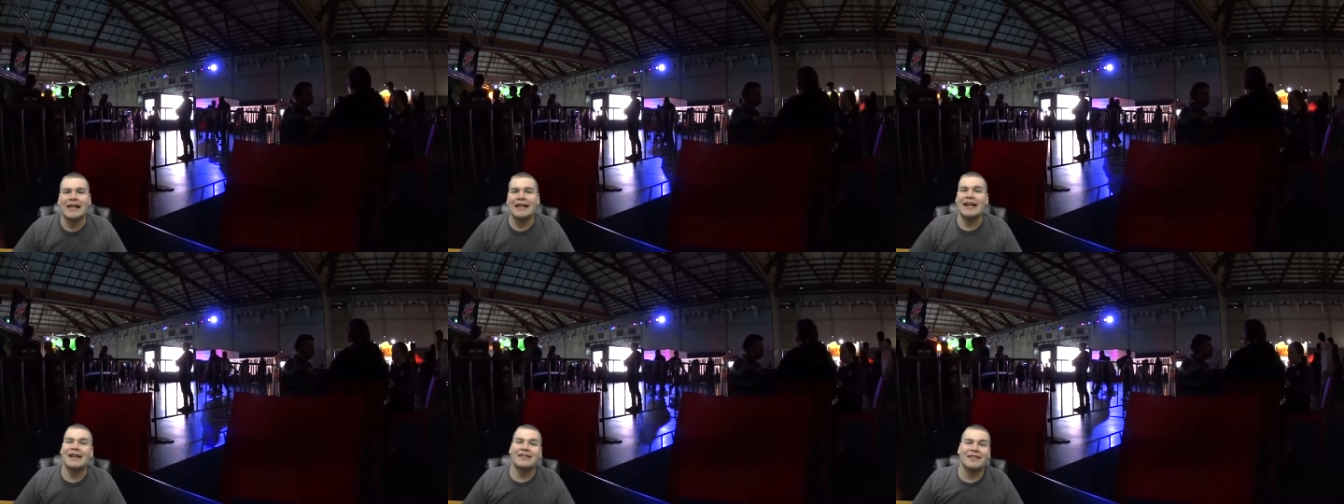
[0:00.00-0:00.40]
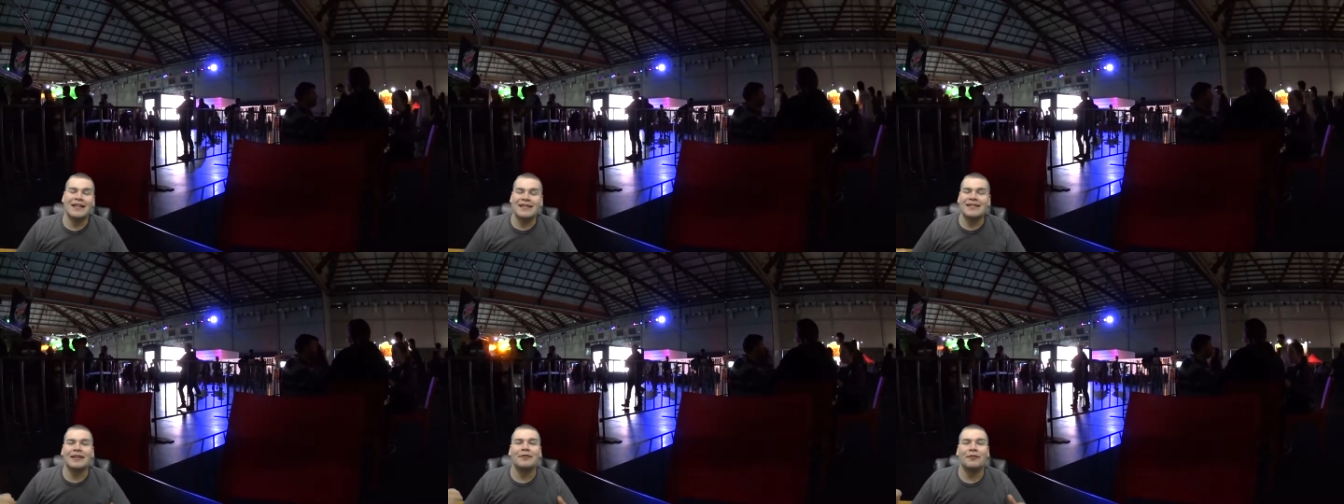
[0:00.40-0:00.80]
yeah, so
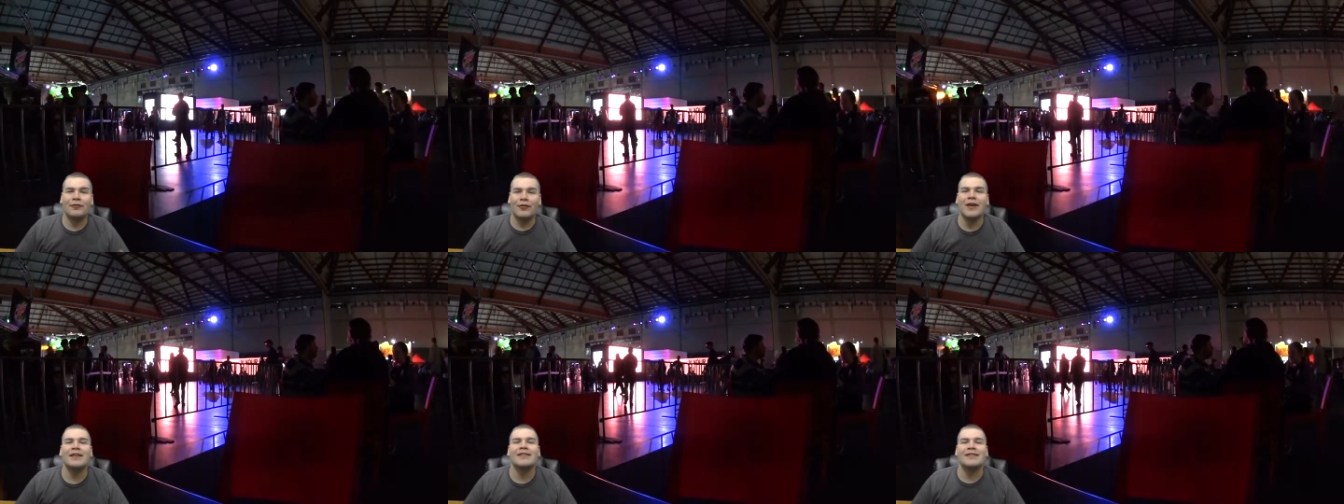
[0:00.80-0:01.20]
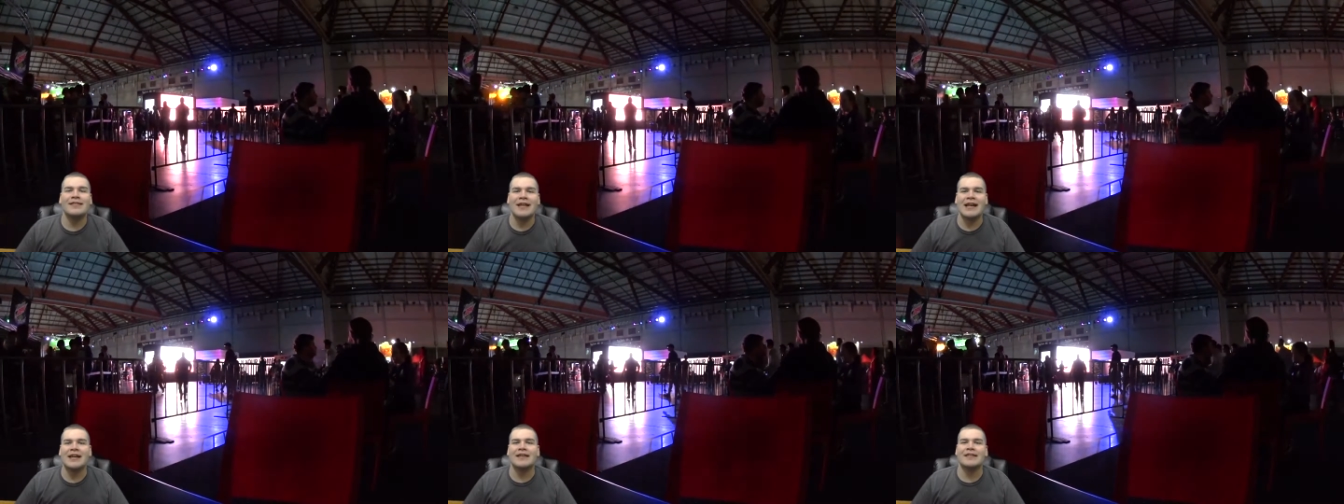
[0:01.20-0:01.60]
that's like front and
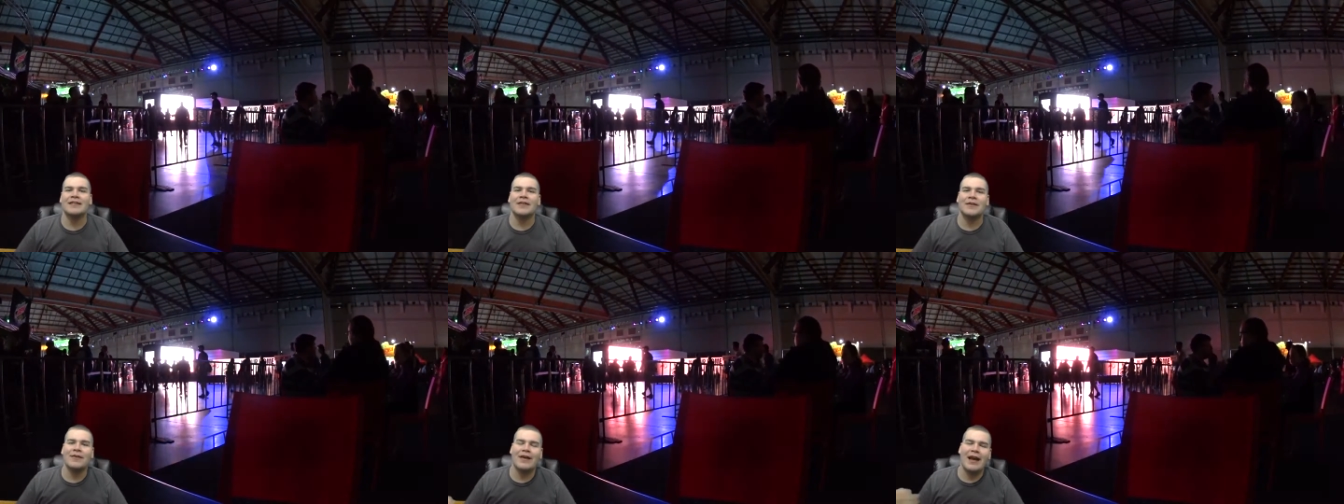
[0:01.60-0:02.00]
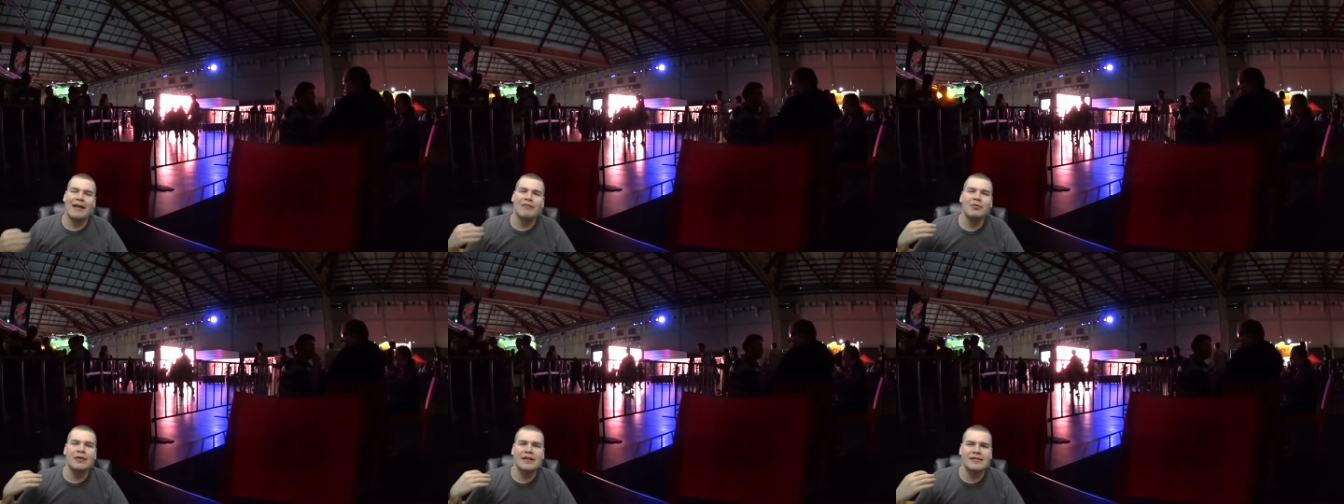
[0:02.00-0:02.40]
center. So
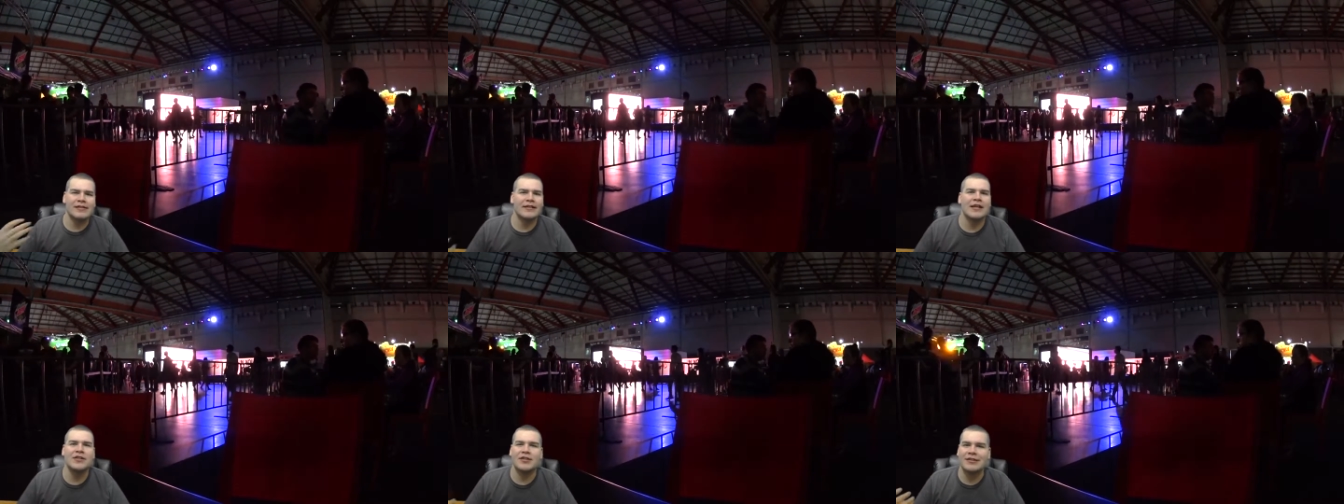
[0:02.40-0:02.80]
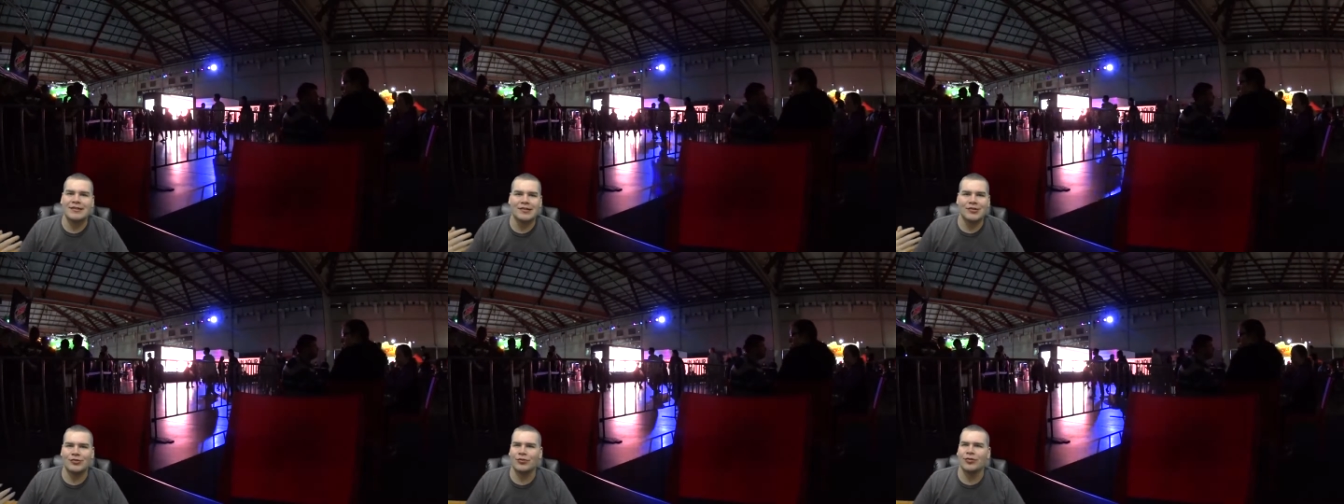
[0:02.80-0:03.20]
everybody's attention
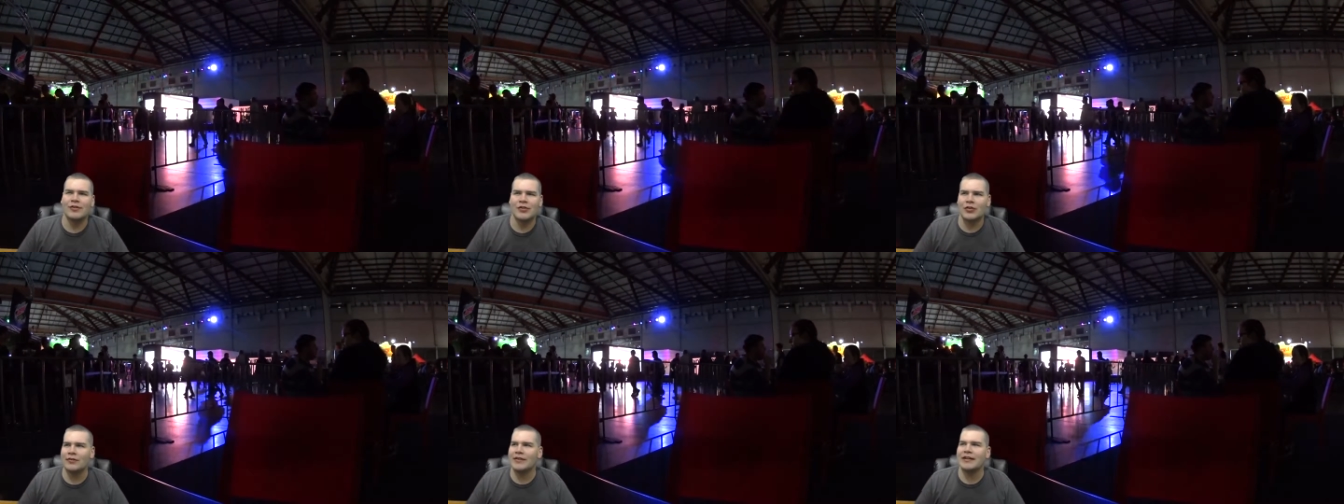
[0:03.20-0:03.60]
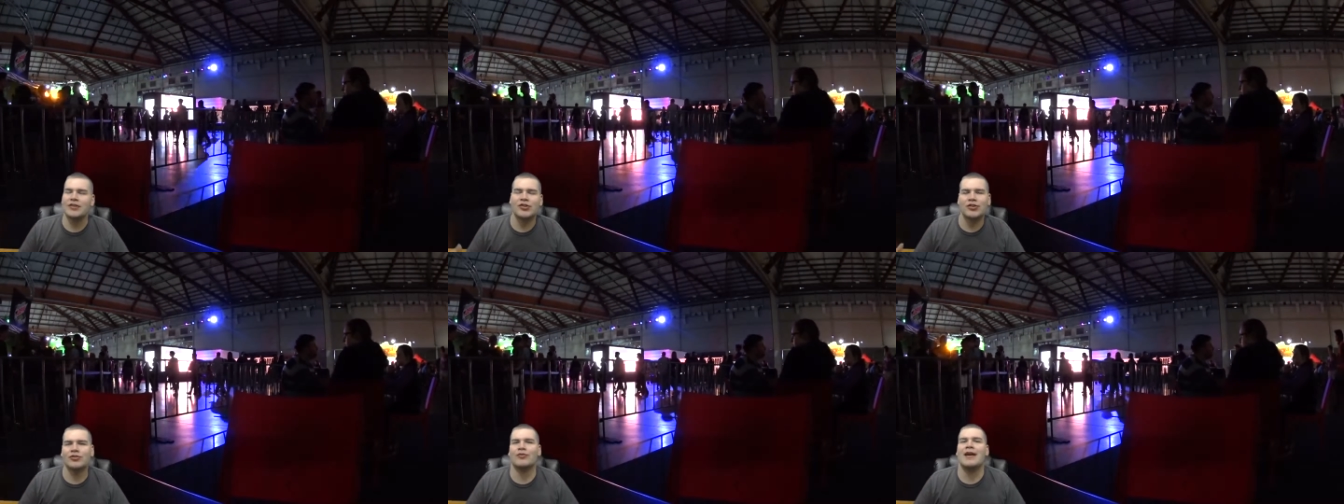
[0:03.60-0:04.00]
is drawn sort of like
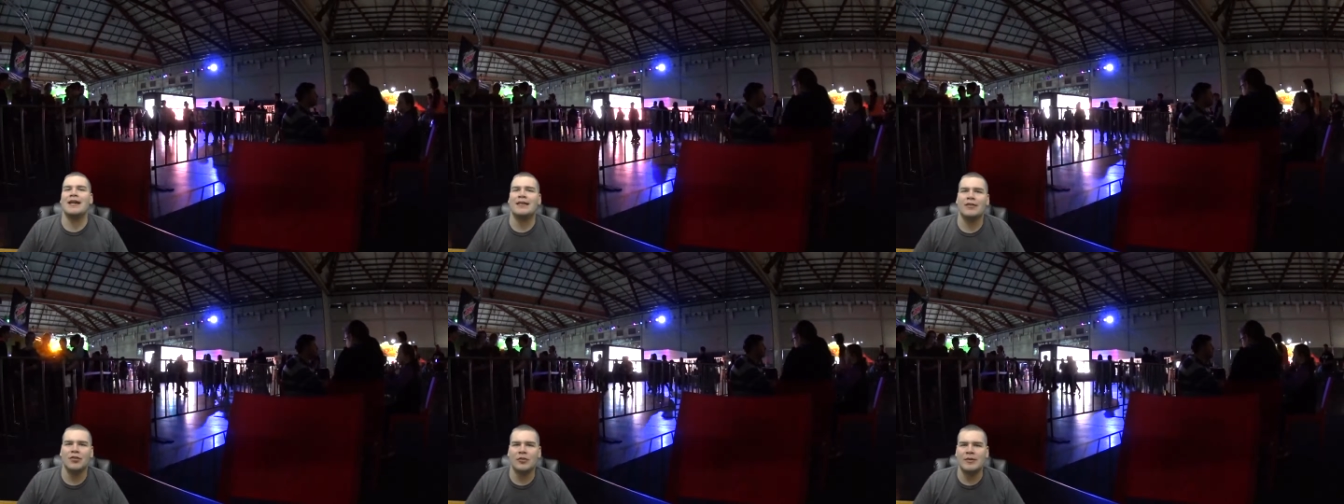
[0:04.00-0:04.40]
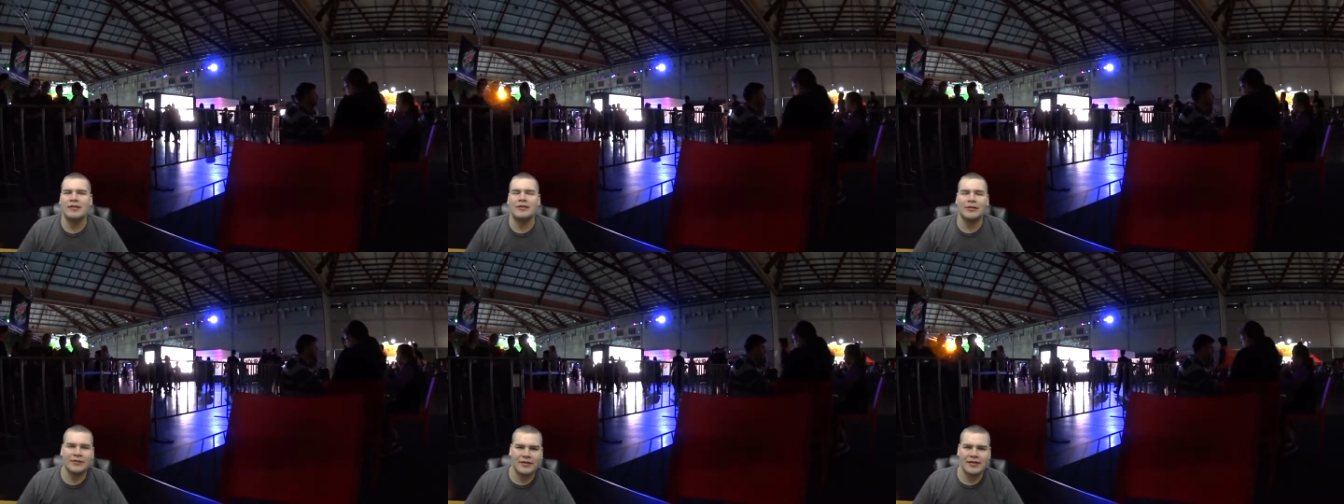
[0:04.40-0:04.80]
straight to
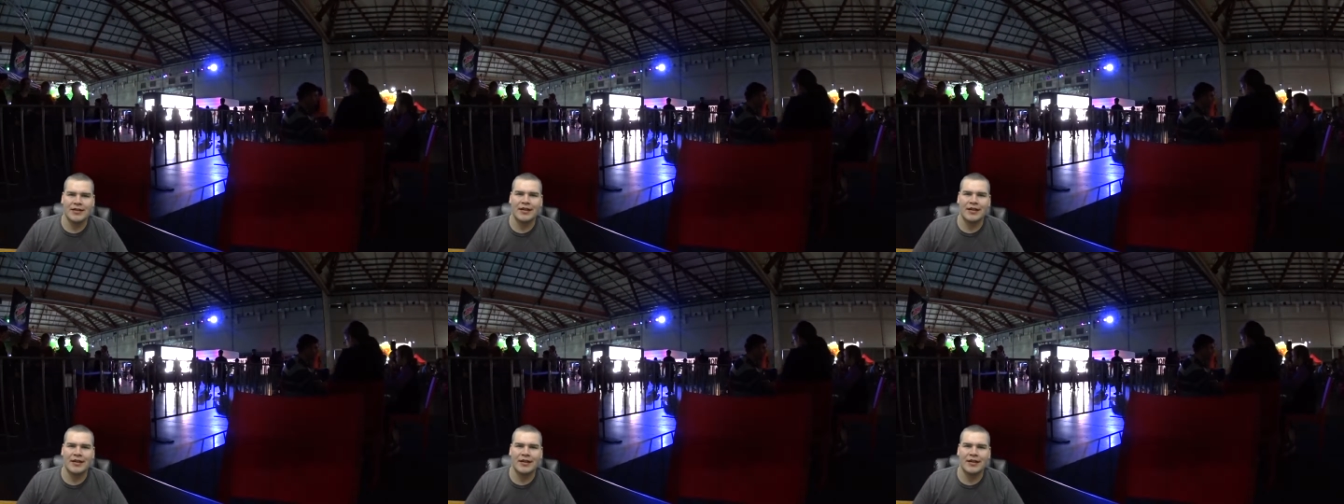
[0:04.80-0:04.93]
Ubisoft as you